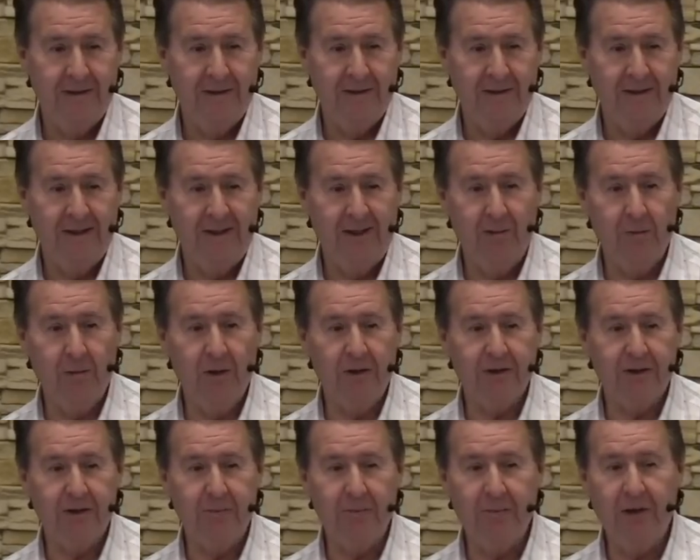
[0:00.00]
He
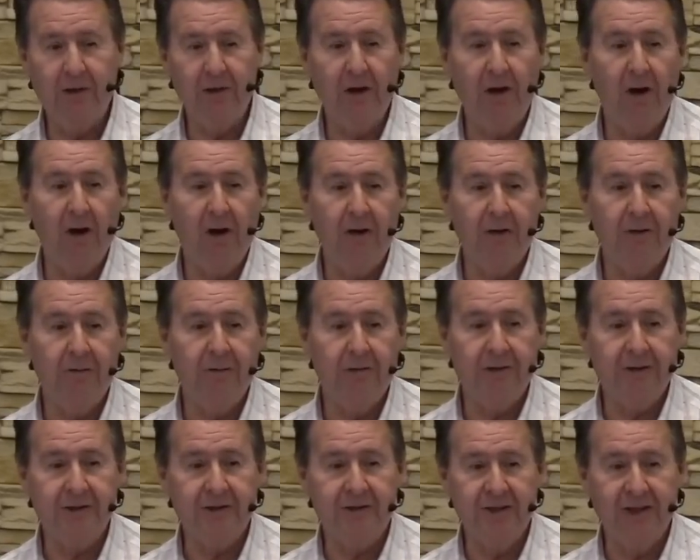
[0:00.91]
wasn't beyond
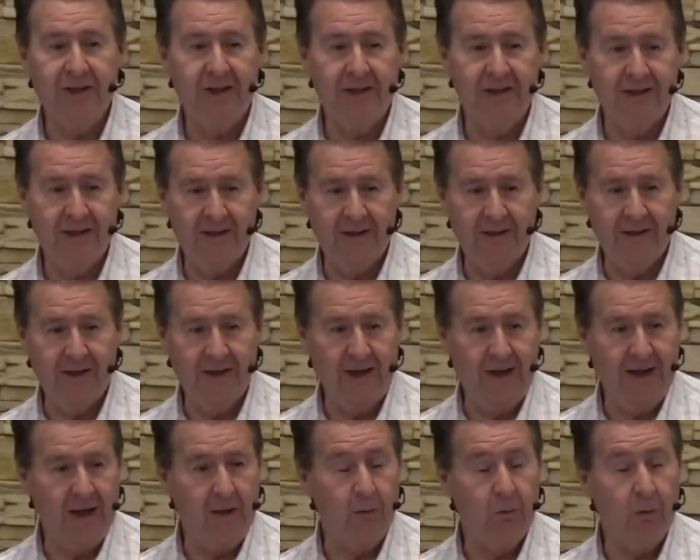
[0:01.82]
deceit
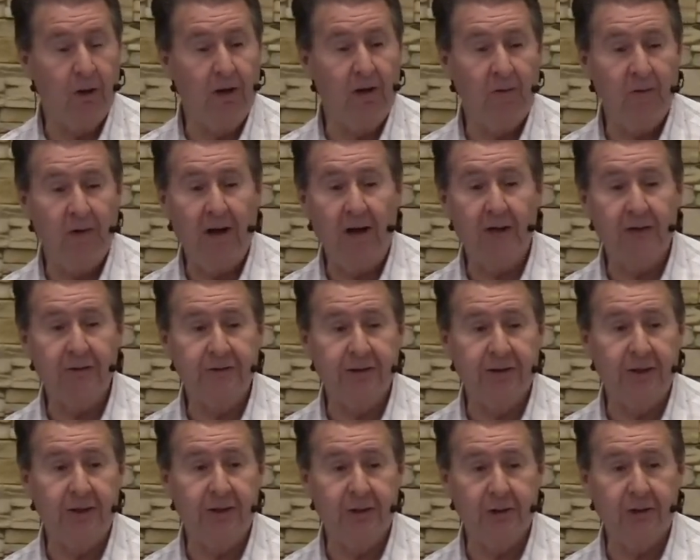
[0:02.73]
and whatever else
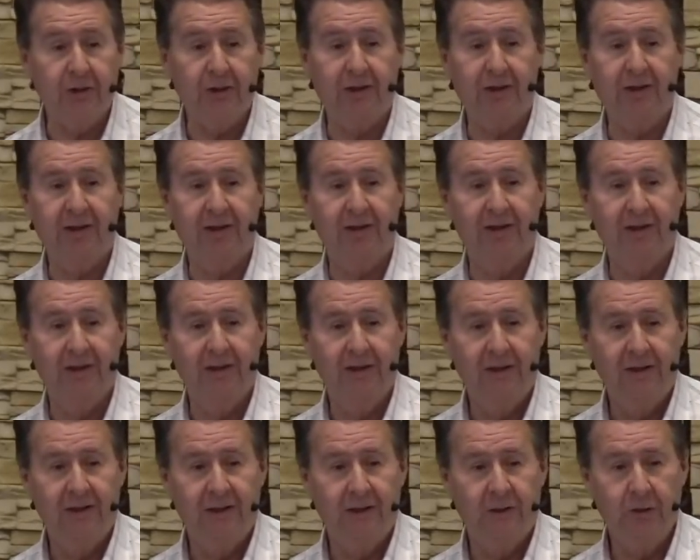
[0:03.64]
that it took
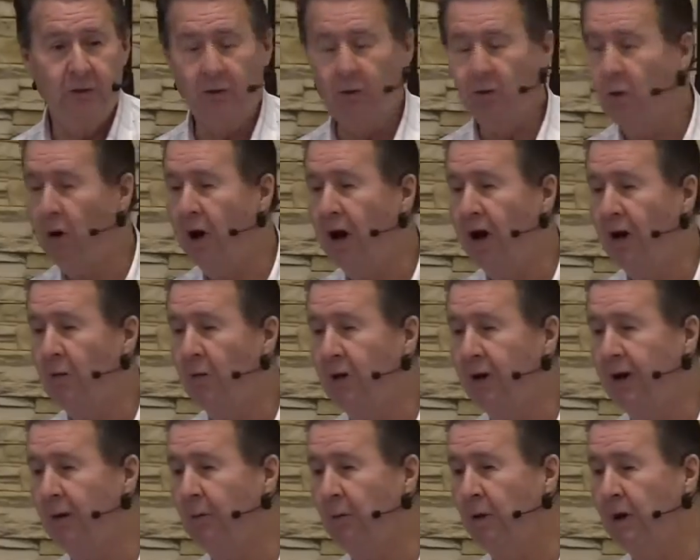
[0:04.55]
to acquire
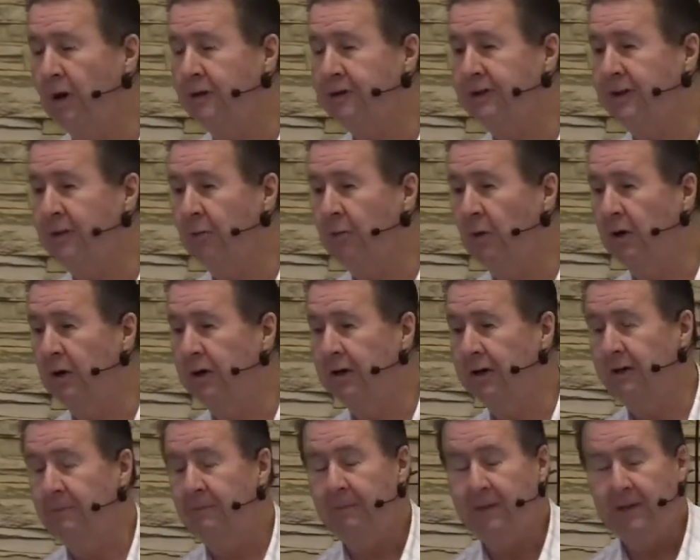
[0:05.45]
what it was he
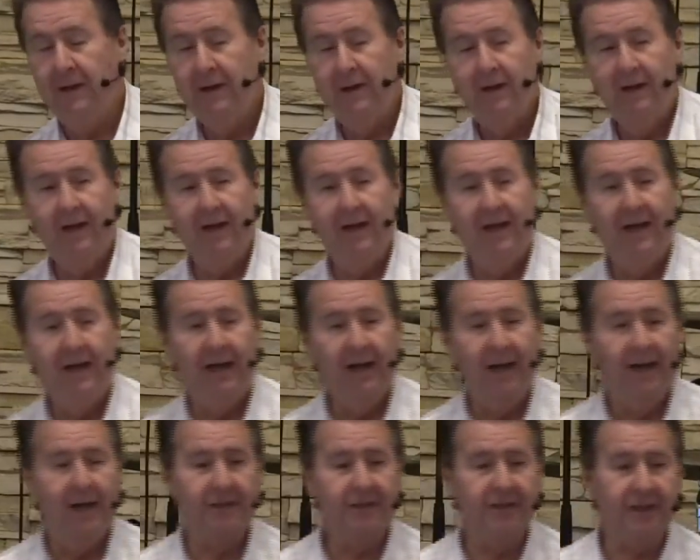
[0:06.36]
wanted.
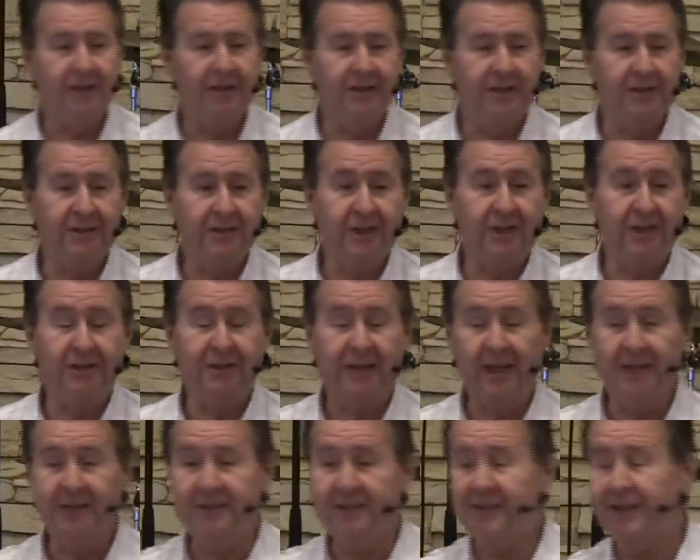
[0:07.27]
And Jesus says,
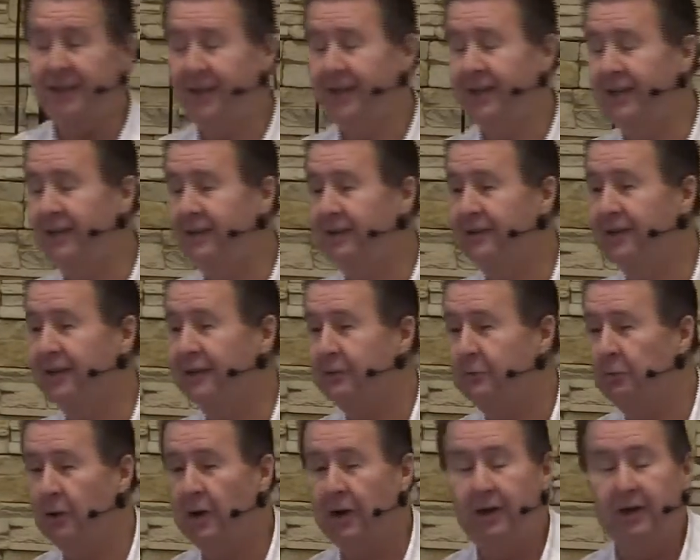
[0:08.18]
"I see
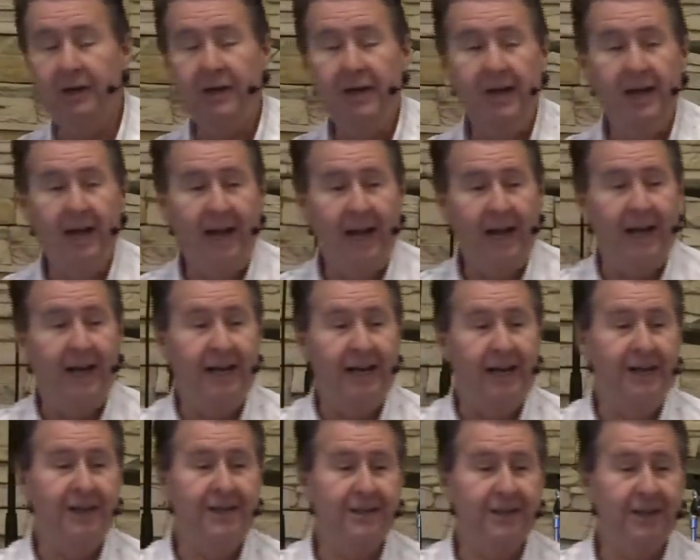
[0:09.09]
this one, and
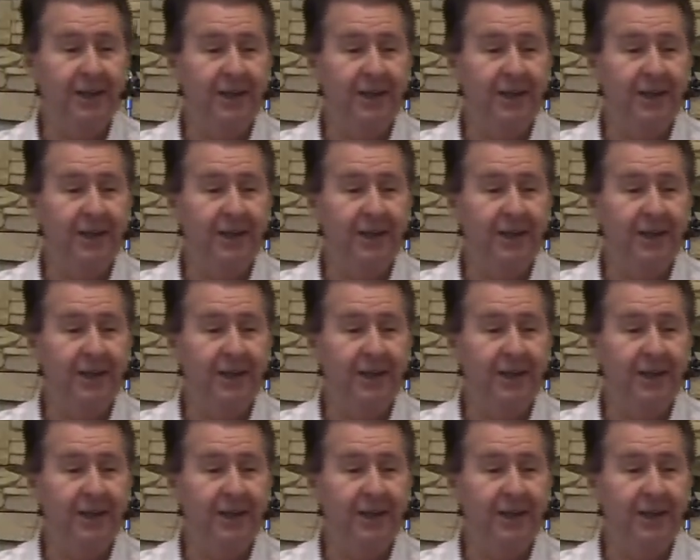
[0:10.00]
he's an